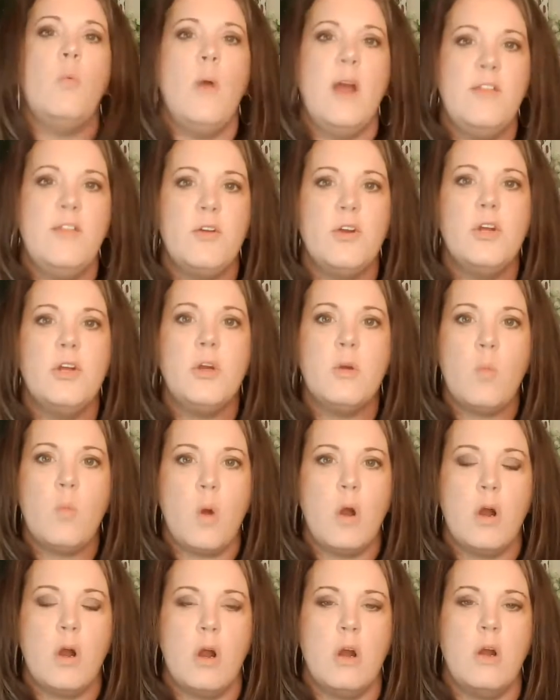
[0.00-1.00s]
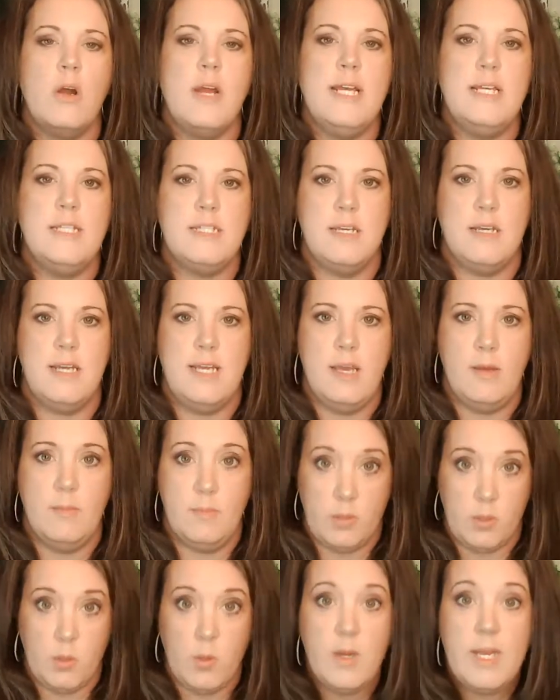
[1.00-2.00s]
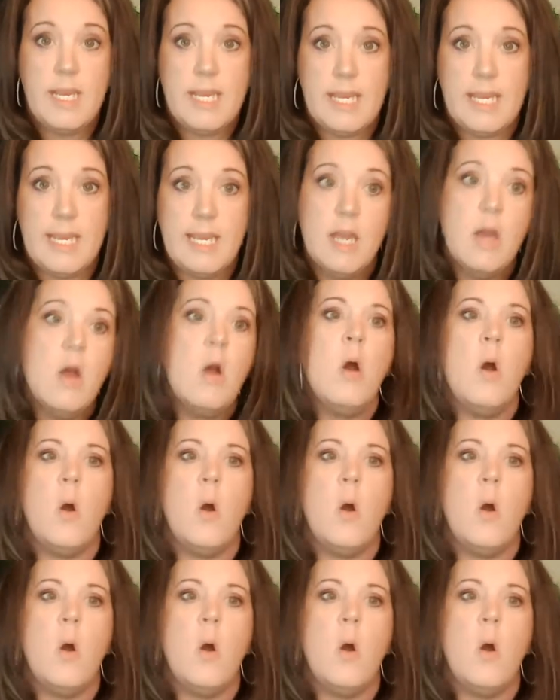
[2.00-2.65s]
whether your worker is an employee